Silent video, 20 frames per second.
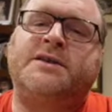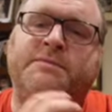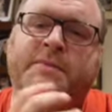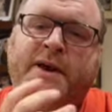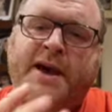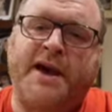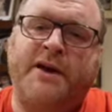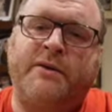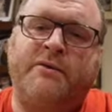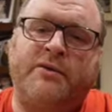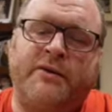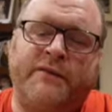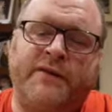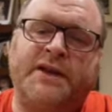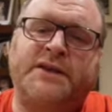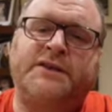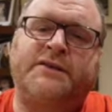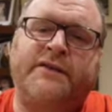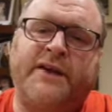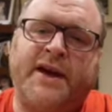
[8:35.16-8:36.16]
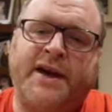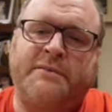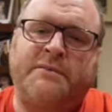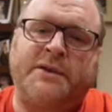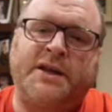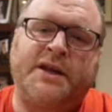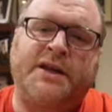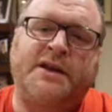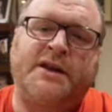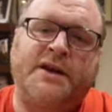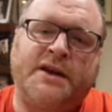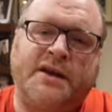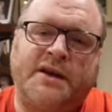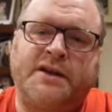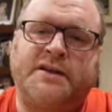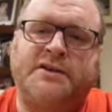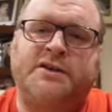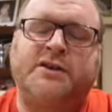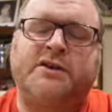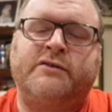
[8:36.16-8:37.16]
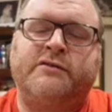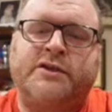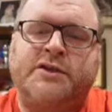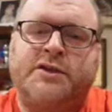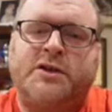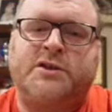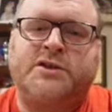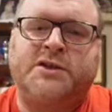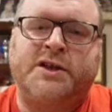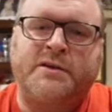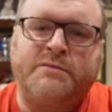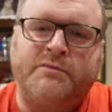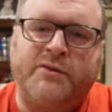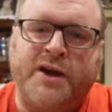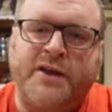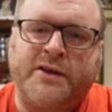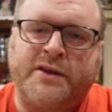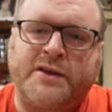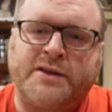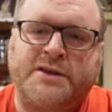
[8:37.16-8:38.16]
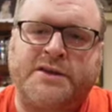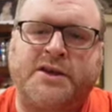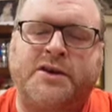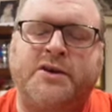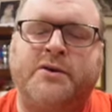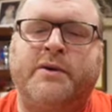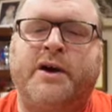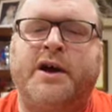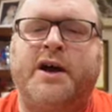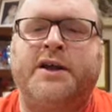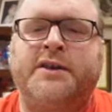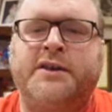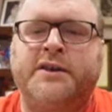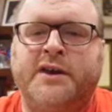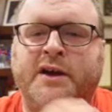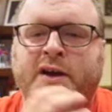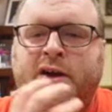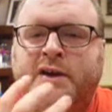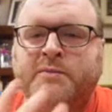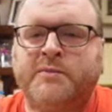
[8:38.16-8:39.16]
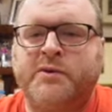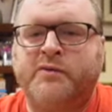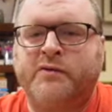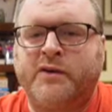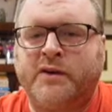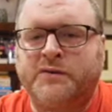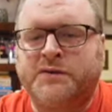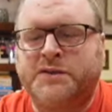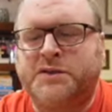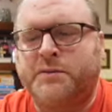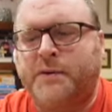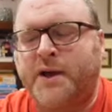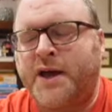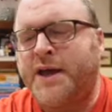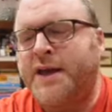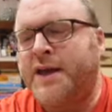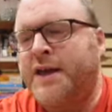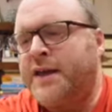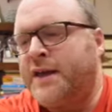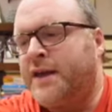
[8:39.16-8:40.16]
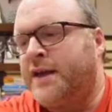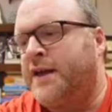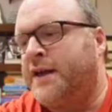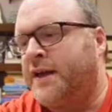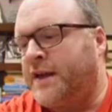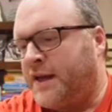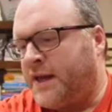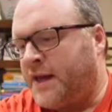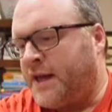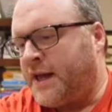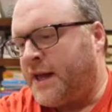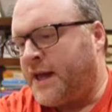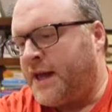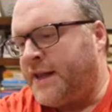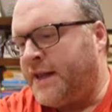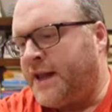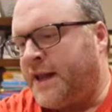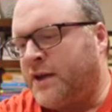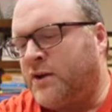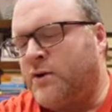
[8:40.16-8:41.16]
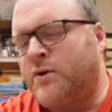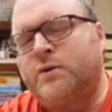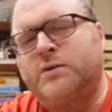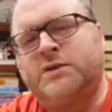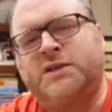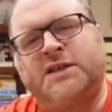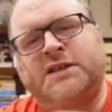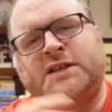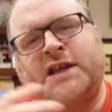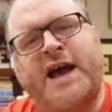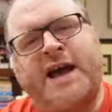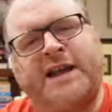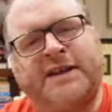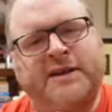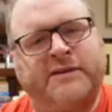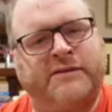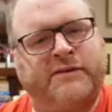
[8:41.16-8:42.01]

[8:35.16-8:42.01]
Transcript: power, of his family, to the Risotto brothers, who are under Hyman Roth's sway, and that causes added